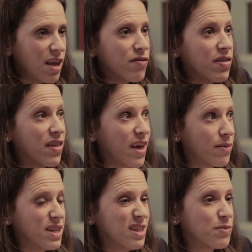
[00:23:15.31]
if the
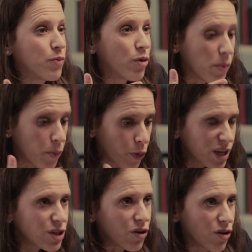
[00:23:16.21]
debt is putting
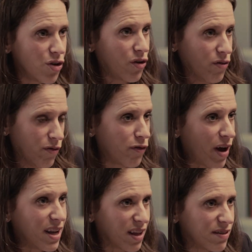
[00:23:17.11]
pressure on your
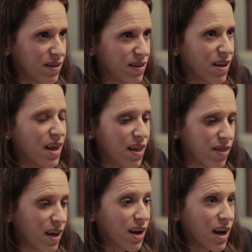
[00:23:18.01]
finances,
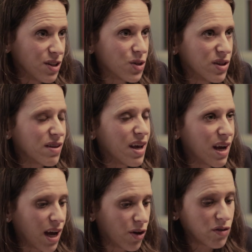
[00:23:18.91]
then countries
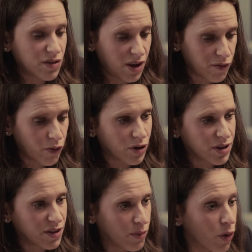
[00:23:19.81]
cannot
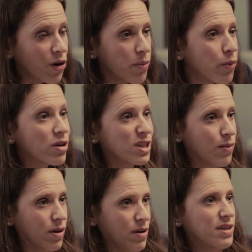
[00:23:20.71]
afford the more
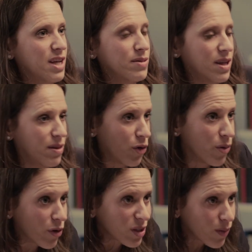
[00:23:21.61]
importable debt and the
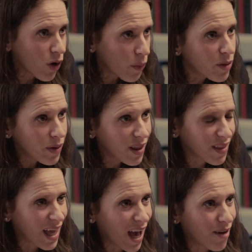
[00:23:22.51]
more importable commitment
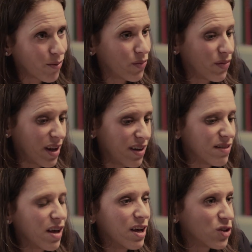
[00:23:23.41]
that they have, that
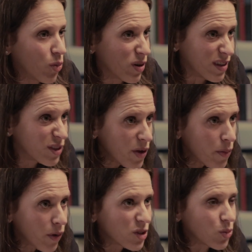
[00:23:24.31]
is towards its
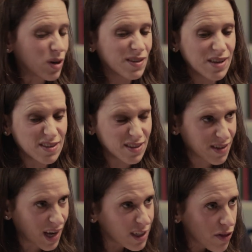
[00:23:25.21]
people, towards
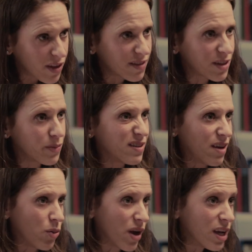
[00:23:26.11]
its health system,
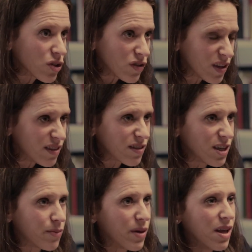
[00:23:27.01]
its education
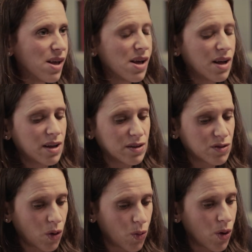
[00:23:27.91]
system.
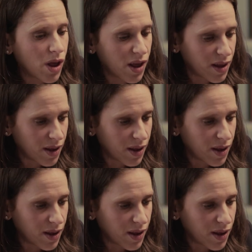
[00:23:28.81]
So